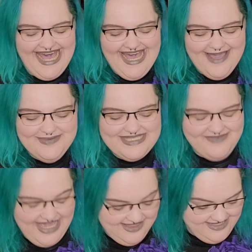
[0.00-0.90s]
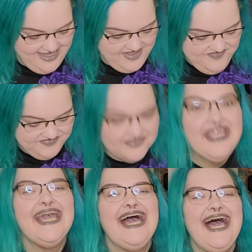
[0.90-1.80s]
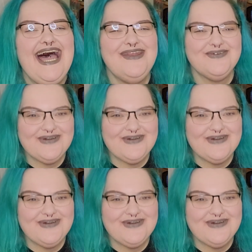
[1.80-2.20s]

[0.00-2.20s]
I'm Samantha, and